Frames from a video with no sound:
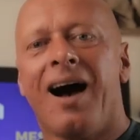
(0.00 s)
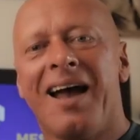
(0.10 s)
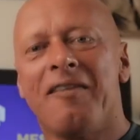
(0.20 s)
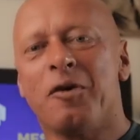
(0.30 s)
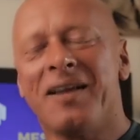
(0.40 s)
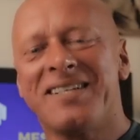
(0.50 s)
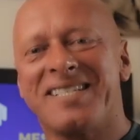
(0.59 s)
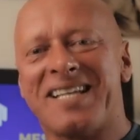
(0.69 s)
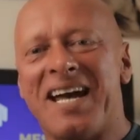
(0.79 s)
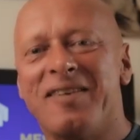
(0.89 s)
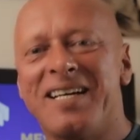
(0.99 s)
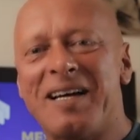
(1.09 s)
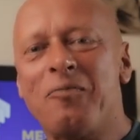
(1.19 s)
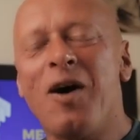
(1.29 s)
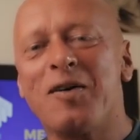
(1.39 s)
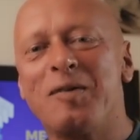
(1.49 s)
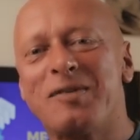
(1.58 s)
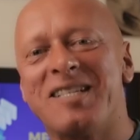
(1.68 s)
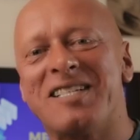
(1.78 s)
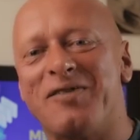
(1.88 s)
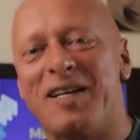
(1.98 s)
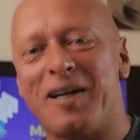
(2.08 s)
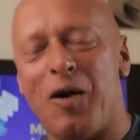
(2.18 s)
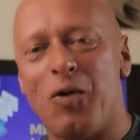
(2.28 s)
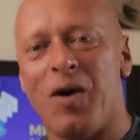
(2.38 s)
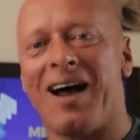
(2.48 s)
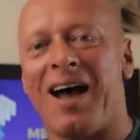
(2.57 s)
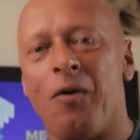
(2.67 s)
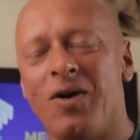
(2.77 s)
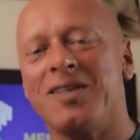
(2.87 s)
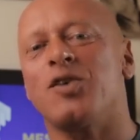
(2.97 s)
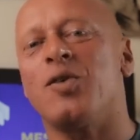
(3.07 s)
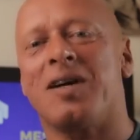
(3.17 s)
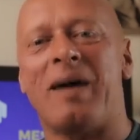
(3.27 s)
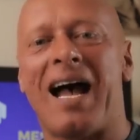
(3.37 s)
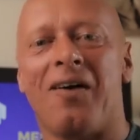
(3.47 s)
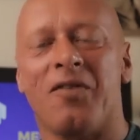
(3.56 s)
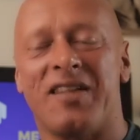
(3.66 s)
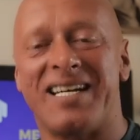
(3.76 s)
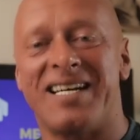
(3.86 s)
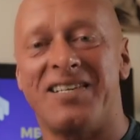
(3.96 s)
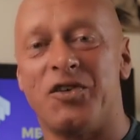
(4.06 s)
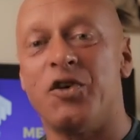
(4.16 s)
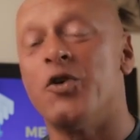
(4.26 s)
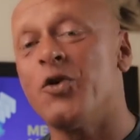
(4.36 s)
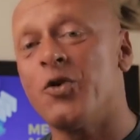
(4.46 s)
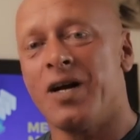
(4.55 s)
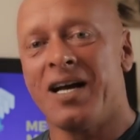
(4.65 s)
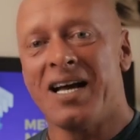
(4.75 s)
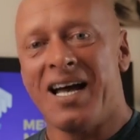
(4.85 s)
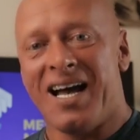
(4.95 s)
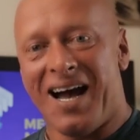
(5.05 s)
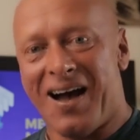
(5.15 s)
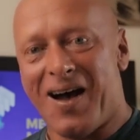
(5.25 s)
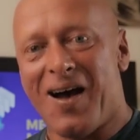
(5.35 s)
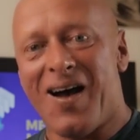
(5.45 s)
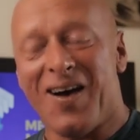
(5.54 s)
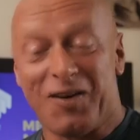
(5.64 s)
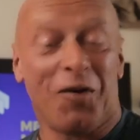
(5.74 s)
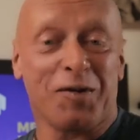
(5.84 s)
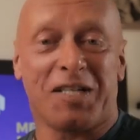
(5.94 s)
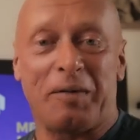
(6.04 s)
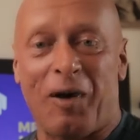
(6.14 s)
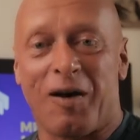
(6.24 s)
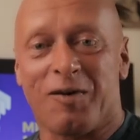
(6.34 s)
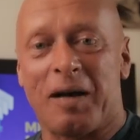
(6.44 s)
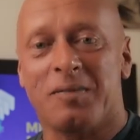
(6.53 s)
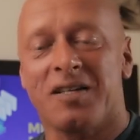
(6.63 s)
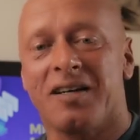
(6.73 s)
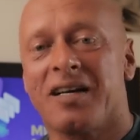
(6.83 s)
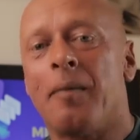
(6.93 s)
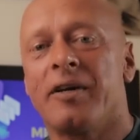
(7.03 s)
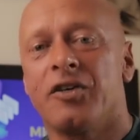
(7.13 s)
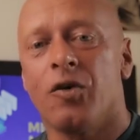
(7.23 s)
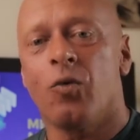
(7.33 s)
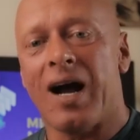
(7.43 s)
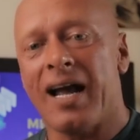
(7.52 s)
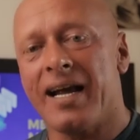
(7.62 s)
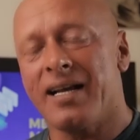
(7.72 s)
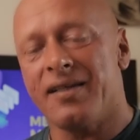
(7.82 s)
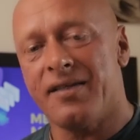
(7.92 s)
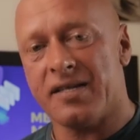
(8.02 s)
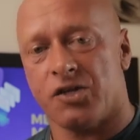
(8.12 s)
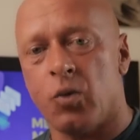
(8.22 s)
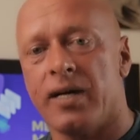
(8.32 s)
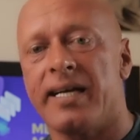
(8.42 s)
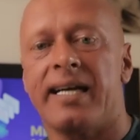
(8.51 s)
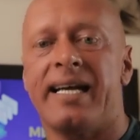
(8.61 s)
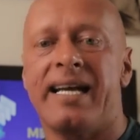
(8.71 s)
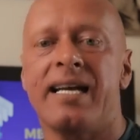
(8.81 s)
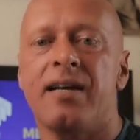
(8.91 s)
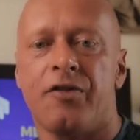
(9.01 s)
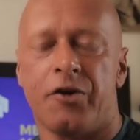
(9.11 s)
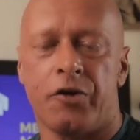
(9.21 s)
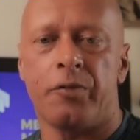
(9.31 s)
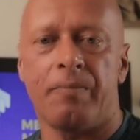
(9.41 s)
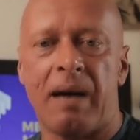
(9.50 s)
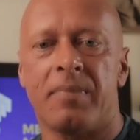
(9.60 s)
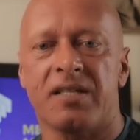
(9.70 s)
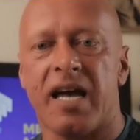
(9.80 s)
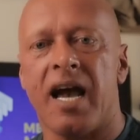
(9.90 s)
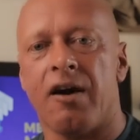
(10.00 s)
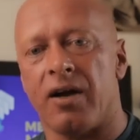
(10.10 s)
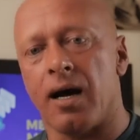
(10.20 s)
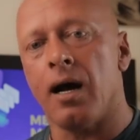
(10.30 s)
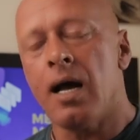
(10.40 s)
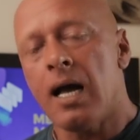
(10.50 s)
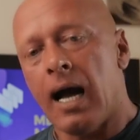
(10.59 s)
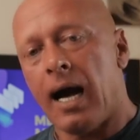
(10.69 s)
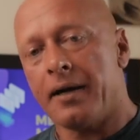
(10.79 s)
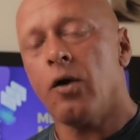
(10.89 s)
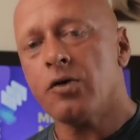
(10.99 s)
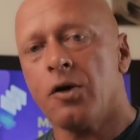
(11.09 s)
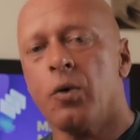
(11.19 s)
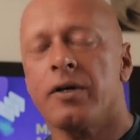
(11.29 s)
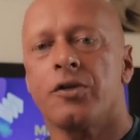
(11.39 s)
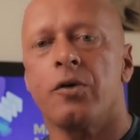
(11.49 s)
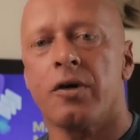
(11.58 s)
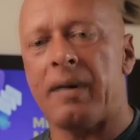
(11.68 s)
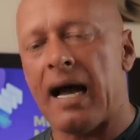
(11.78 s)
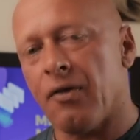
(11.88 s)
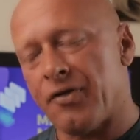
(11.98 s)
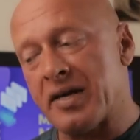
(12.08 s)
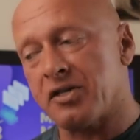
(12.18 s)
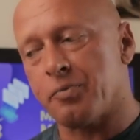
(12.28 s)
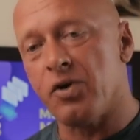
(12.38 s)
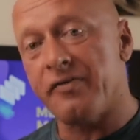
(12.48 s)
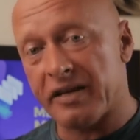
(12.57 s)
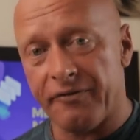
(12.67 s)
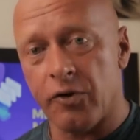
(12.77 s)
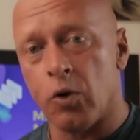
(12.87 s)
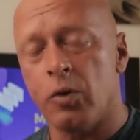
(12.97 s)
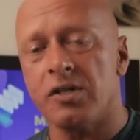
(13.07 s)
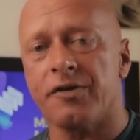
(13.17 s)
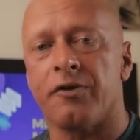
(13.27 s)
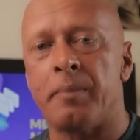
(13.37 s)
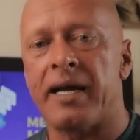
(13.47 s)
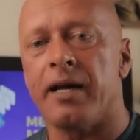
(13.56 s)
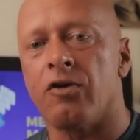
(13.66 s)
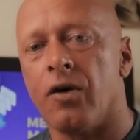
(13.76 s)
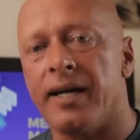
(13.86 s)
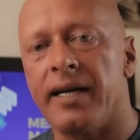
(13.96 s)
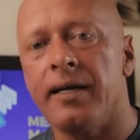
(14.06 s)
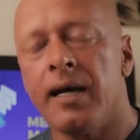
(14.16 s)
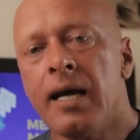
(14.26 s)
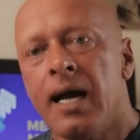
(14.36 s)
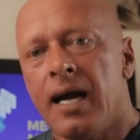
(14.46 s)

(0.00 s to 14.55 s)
Hi everyone, this is David and welcome to this video where I want to talk about the new loyalty programs that are coming your way this week in the new members area. And I also want to talk about things moving forwards from here on in.